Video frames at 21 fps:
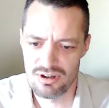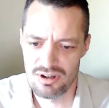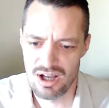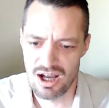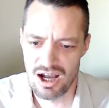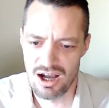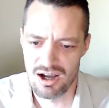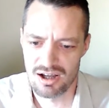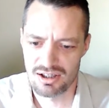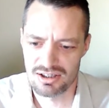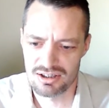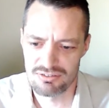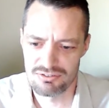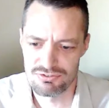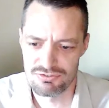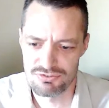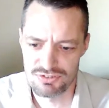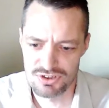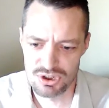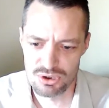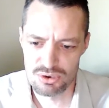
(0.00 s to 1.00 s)
a
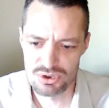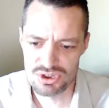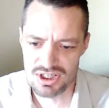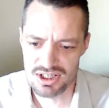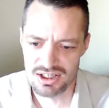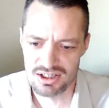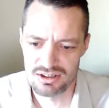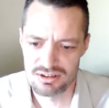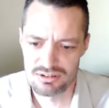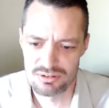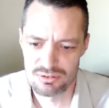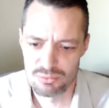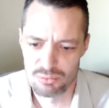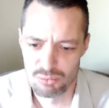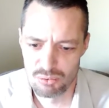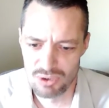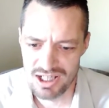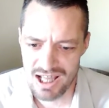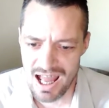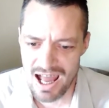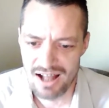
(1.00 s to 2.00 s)
confusing
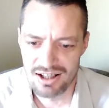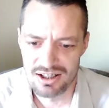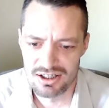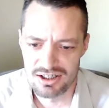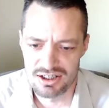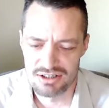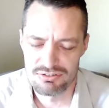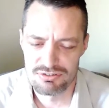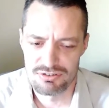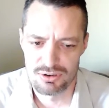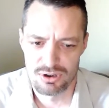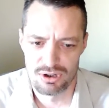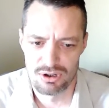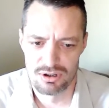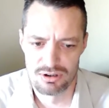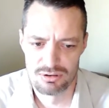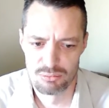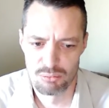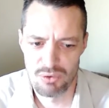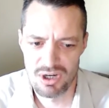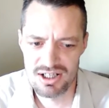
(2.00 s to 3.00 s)
reality for her?
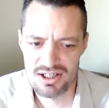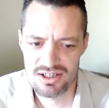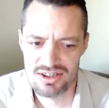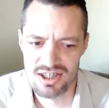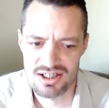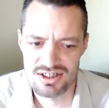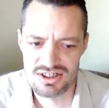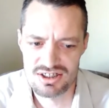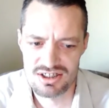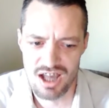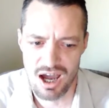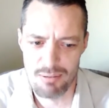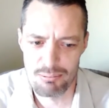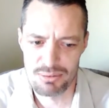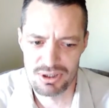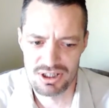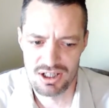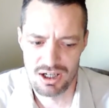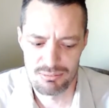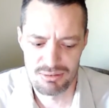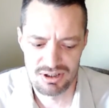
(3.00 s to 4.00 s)
When did they stop
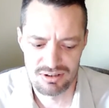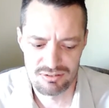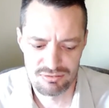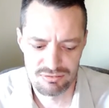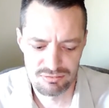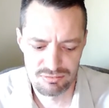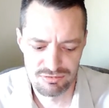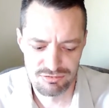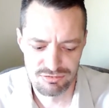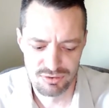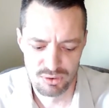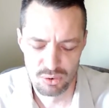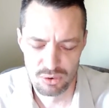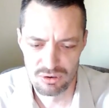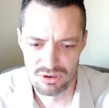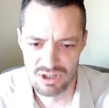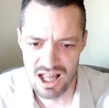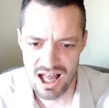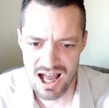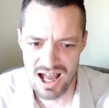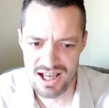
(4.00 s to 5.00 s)
becoming full
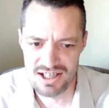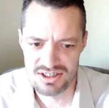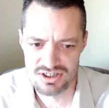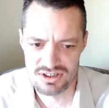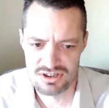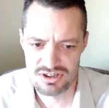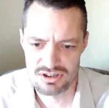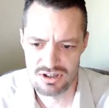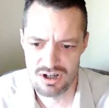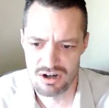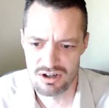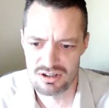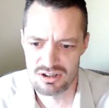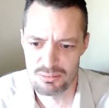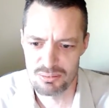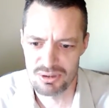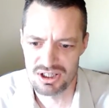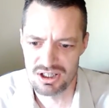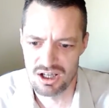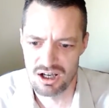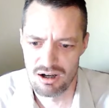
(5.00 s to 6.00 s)
lies and started to
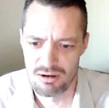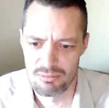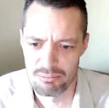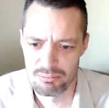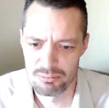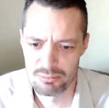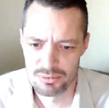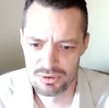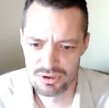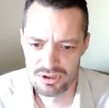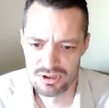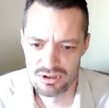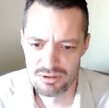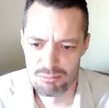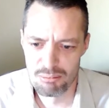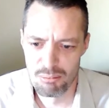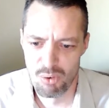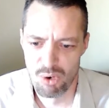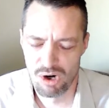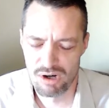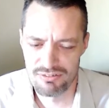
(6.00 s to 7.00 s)
become
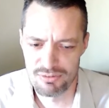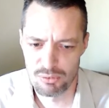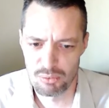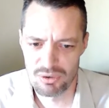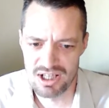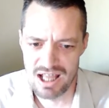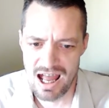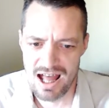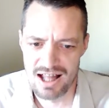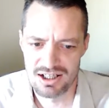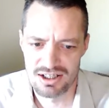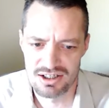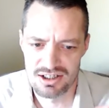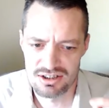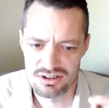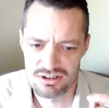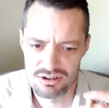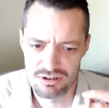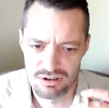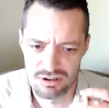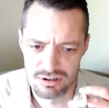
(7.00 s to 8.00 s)
more of a reality
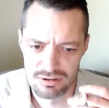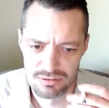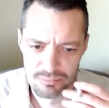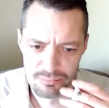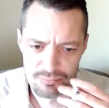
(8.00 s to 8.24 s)
to her?